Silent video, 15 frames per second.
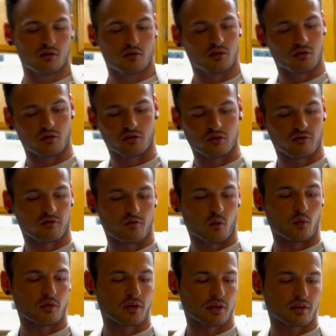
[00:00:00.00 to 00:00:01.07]
You're just
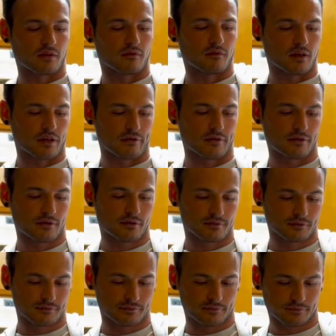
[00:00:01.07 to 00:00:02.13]
folding in the flour.
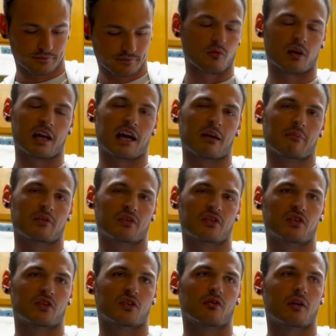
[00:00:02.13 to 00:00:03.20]
What happens
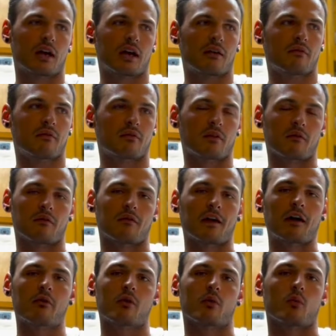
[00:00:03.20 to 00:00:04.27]
is you have the
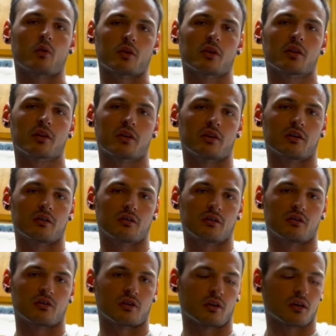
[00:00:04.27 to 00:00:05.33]
flour working and doing
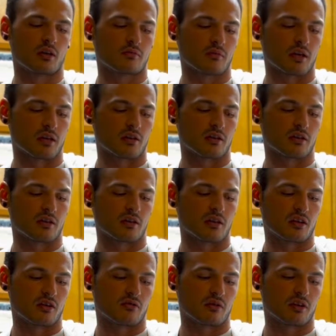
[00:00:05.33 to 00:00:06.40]
its job, and then
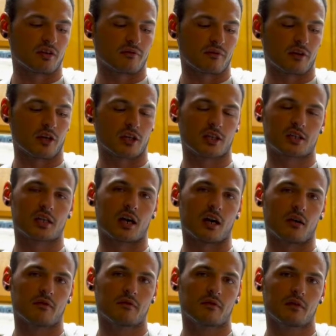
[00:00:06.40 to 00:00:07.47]
it creates a very
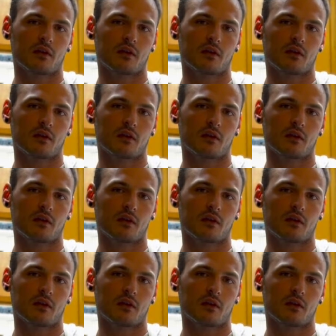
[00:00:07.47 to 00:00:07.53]
tough